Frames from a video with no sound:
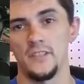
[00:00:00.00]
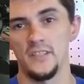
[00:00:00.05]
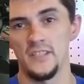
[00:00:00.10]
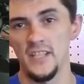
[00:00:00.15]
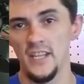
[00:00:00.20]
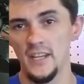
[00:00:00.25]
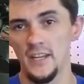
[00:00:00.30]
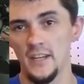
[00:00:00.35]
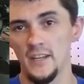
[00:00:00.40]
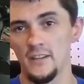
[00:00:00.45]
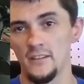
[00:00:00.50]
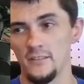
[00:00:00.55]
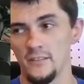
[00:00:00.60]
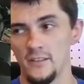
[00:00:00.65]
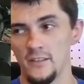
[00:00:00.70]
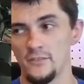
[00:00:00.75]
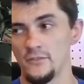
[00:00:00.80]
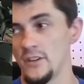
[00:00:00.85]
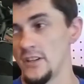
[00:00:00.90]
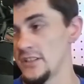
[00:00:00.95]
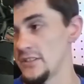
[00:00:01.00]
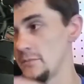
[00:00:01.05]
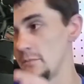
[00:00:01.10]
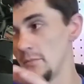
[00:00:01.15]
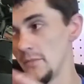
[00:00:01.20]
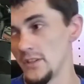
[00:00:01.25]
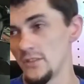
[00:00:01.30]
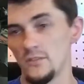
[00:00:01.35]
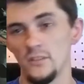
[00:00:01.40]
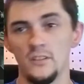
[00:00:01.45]
take out the
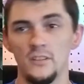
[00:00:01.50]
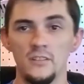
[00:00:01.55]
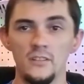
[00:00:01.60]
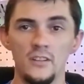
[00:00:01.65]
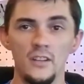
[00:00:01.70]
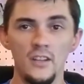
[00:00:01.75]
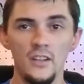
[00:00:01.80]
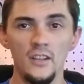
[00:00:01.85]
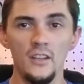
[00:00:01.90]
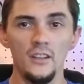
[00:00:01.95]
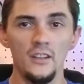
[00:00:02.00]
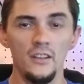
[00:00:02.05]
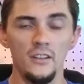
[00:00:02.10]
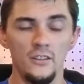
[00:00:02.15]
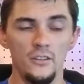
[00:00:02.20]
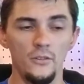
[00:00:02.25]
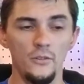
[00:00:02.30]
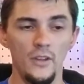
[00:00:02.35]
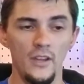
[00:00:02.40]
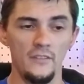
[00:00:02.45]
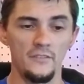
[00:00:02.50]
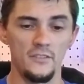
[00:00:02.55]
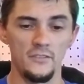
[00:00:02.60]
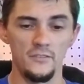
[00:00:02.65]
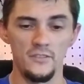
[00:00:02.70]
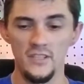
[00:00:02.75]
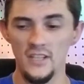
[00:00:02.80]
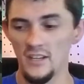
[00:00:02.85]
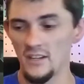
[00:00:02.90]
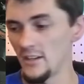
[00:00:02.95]
transmission, you have to
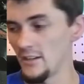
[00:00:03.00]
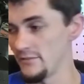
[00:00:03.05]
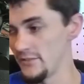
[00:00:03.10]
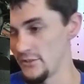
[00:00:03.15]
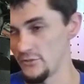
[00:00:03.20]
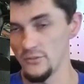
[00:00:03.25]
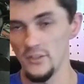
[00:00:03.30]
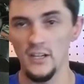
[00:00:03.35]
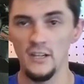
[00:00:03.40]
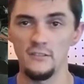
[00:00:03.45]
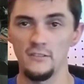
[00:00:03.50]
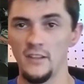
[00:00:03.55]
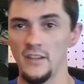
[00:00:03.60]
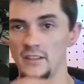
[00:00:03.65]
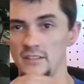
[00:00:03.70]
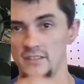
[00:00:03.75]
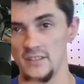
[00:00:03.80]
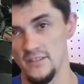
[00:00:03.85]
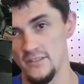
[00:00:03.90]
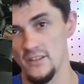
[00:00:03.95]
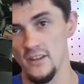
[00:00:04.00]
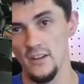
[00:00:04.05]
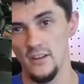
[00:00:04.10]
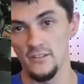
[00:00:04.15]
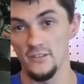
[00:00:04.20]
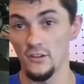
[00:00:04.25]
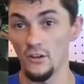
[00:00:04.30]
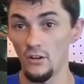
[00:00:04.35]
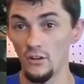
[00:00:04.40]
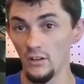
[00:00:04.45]
take off the drive lines, exhaust,
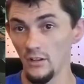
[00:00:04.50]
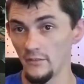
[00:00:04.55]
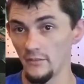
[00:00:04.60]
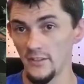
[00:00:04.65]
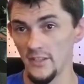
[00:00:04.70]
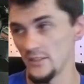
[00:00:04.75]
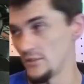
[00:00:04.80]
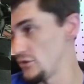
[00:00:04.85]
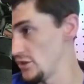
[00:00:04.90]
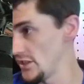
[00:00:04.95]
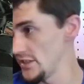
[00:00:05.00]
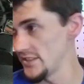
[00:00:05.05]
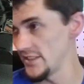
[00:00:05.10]
all of this just to